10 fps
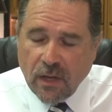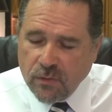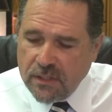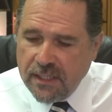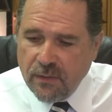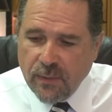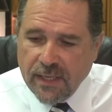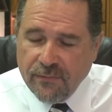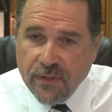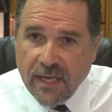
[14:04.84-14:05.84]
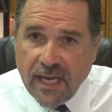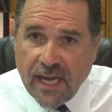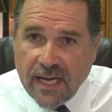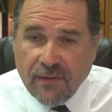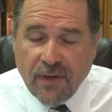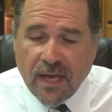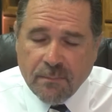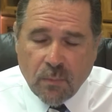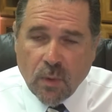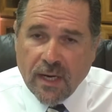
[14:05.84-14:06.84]
counseling, whatever, and I've
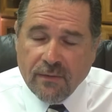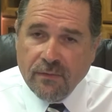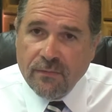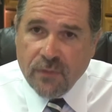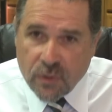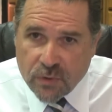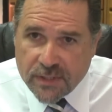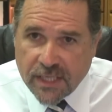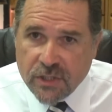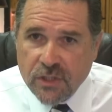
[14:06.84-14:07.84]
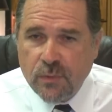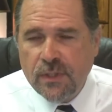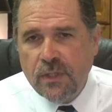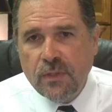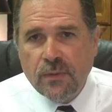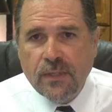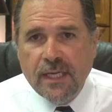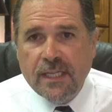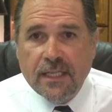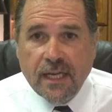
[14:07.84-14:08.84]
gotten more out of a few sessions with you
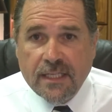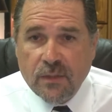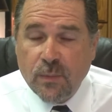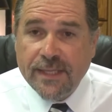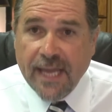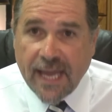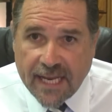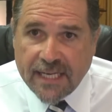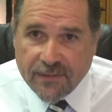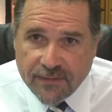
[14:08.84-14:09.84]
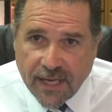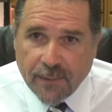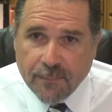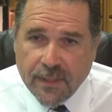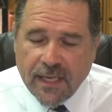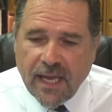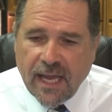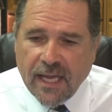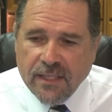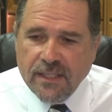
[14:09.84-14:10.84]
than I did with any of them.
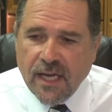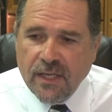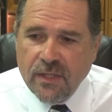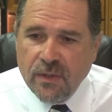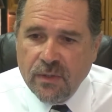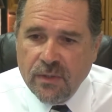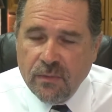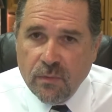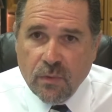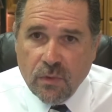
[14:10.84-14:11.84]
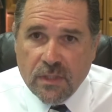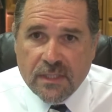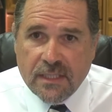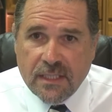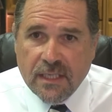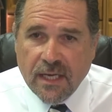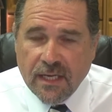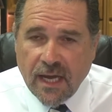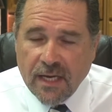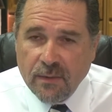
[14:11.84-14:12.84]
And you know, you just need to
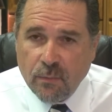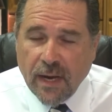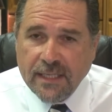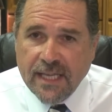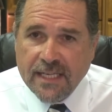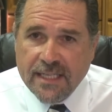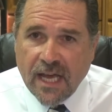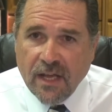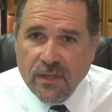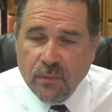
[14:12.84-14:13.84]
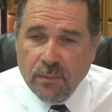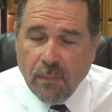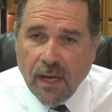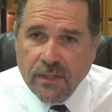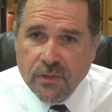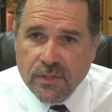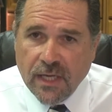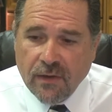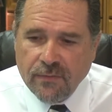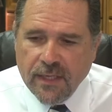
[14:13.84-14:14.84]
kind of write that down and remind
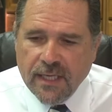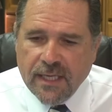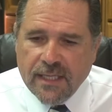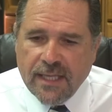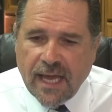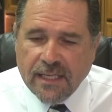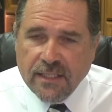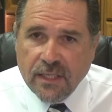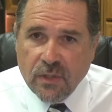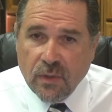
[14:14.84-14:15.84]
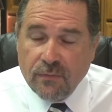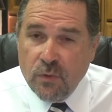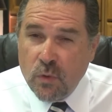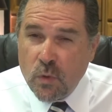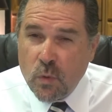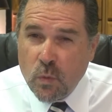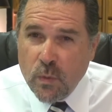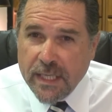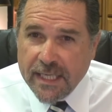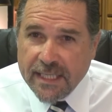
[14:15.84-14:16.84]
yourself that you know, if you
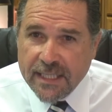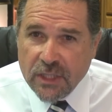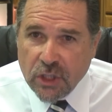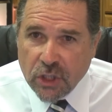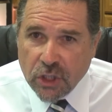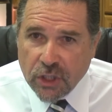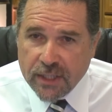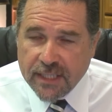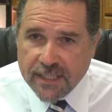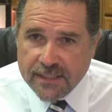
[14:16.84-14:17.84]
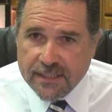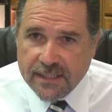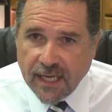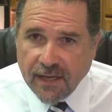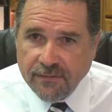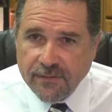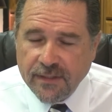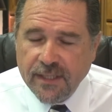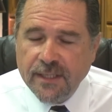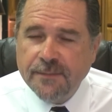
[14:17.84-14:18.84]
really learn this stuff,